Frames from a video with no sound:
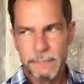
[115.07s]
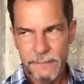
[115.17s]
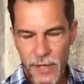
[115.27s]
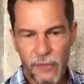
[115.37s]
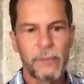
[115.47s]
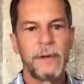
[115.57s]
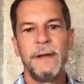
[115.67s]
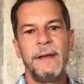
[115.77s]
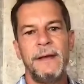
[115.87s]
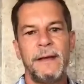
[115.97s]
No.
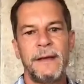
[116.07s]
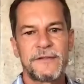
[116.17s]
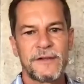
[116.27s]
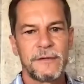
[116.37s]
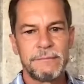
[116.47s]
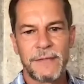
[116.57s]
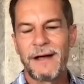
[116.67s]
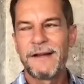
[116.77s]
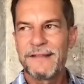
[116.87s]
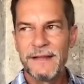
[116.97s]
So
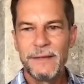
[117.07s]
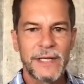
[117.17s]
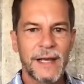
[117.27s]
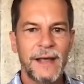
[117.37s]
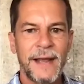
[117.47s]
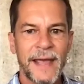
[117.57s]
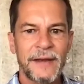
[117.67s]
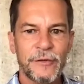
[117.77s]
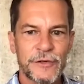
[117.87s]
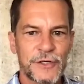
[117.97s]
honestly, we kind of had
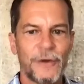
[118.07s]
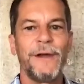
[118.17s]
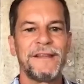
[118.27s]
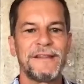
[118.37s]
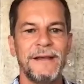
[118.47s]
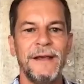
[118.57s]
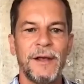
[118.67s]
no choice